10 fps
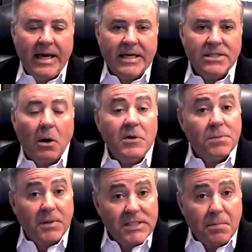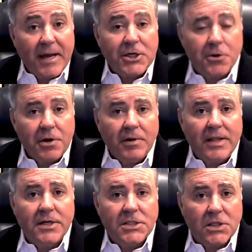As always, please make sure you
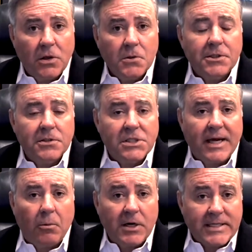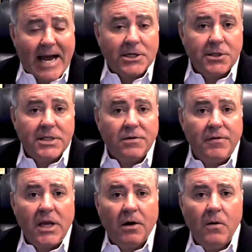read the disclosures that were attached to this
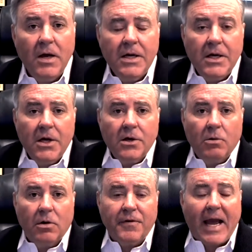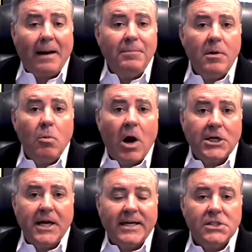video, or if you happen to be
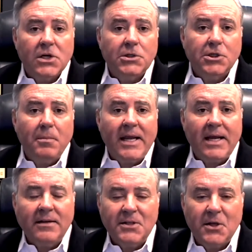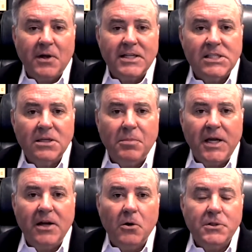watching on social media, you can simply
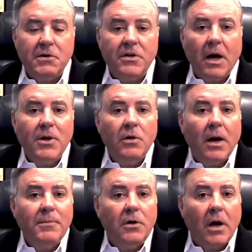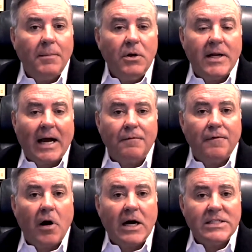go to
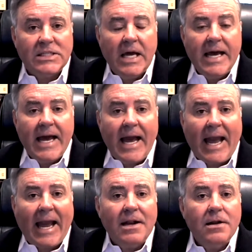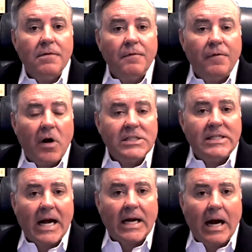
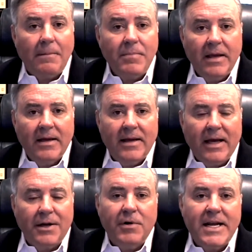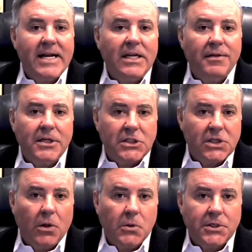www.frossandfross.com and read any of the
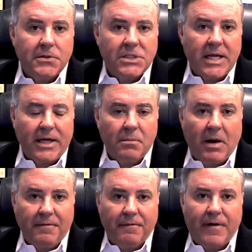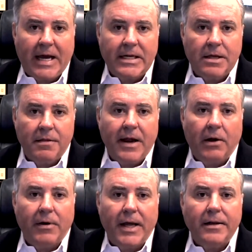disclosures that you might find
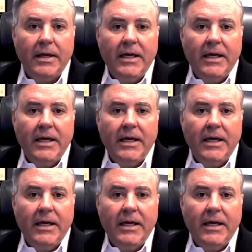therein.